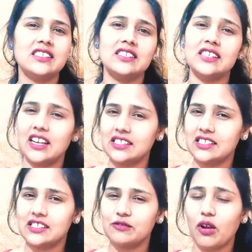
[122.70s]

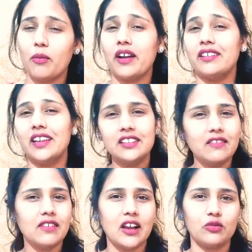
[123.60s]
sentences from our
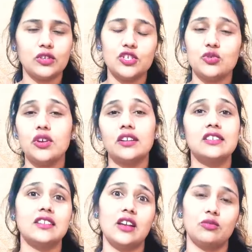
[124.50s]
native language to
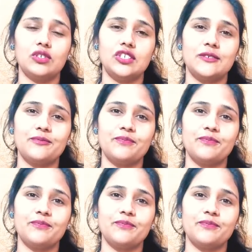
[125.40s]
English language,